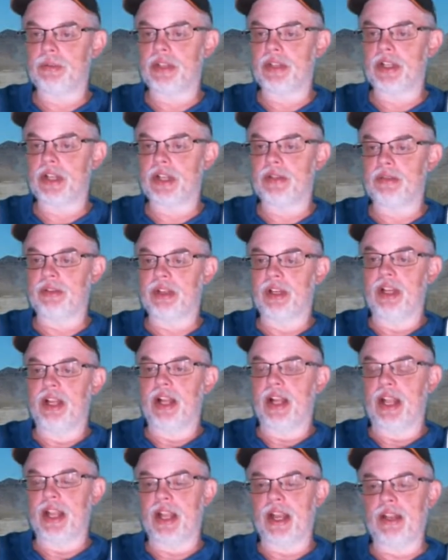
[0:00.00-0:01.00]
I mean,
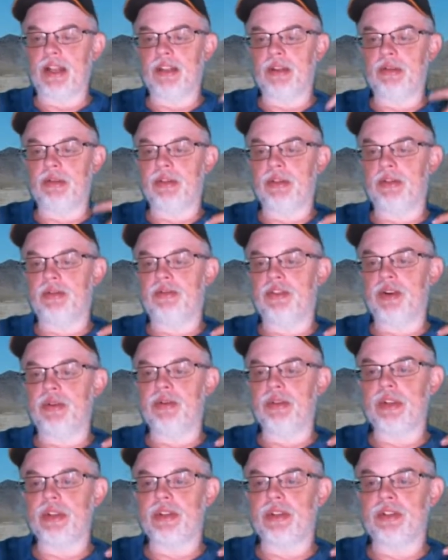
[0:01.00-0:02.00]
I got there with her
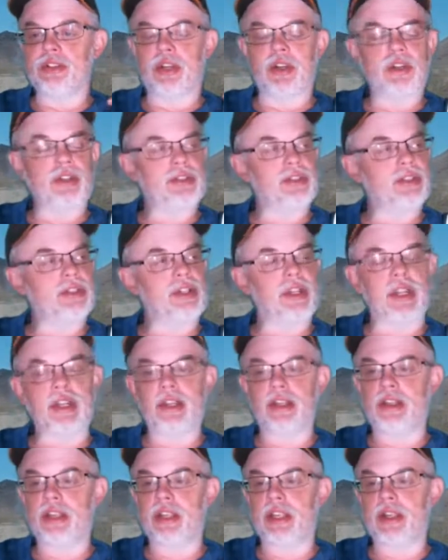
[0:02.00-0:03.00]
phone and her charger,
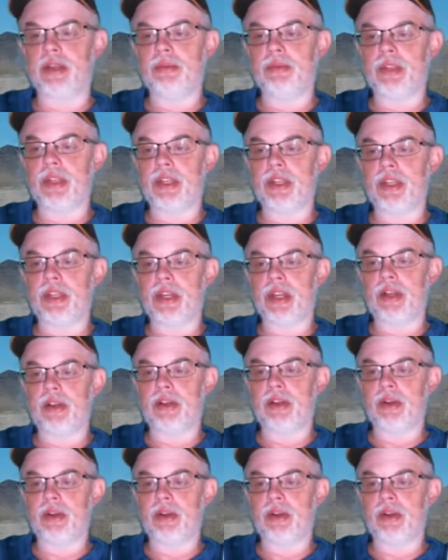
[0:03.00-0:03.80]
and the EMT